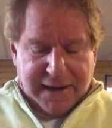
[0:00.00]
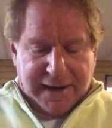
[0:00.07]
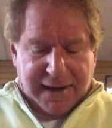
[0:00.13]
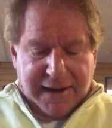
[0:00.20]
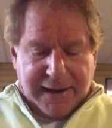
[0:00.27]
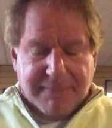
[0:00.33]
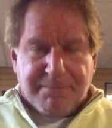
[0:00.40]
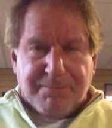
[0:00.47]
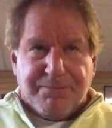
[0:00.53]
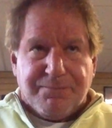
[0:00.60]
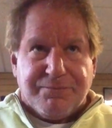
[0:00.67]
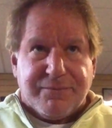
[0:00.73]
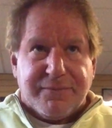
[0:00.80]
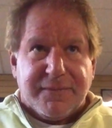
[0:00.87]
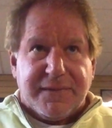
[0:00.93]
And
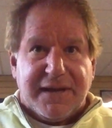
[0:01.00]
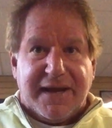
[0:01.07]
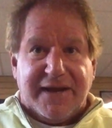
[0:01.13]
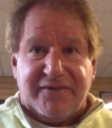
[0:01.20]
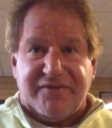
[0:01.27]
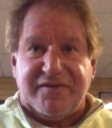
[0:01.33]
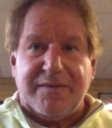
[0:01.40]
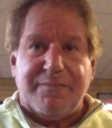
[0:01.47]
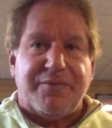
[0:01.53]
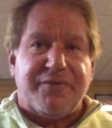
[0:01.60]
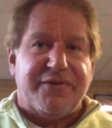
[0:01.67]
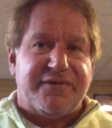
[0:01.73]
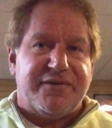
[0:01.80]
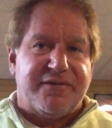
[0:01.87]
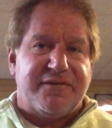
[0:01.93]
as
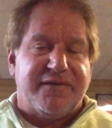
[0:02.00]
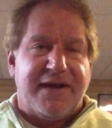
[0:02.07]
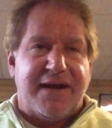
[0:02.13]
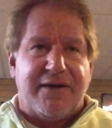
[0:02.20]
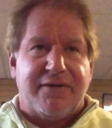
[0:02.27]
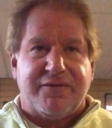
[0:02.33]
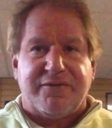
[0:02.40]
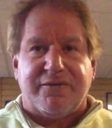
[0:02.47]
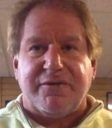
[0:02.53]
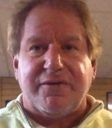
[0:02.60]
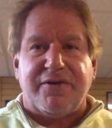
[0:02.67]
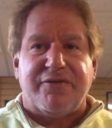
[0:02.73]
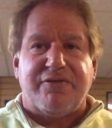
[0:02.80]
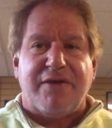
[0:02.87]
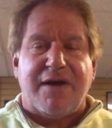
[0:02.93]
simple as it sounds,
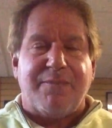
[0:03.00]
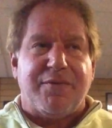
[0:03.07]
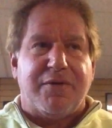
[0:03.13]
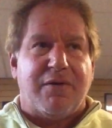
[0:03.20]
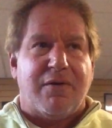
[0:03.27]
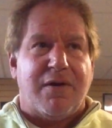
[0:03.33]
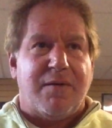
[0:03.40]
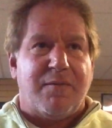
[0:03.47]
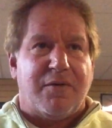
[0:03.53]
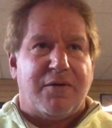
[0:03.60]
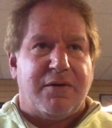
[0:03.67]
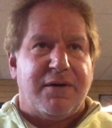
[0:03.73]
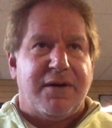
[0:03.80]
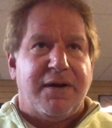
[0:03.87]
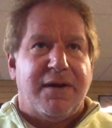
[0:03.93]
learn to drop your armor